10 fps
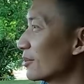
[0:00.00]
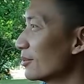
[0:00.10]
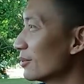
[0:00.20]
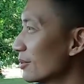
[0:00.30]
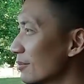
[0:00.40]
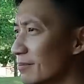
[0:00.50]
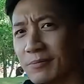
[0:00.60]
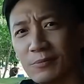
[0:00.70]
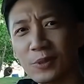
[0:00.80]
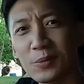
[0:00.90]
do
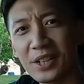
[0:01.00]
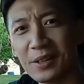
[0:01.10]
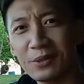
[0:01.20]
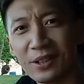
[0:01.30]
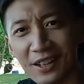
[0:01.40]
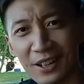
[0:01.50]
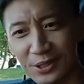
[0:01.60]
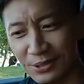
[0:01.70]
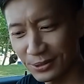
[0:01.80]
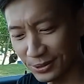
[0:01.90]
what we came to
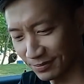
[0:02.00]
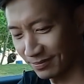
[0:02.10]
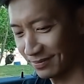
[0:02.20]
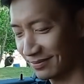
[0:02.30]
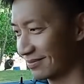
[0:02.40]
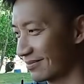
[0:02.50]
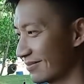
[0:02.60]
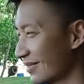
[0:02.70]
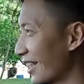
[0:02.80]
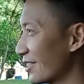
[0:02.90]
Langkawi to do.
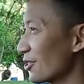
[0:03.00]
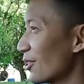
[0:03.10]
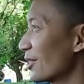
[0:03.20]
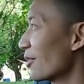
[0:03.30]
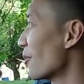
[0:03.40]
Enjoy the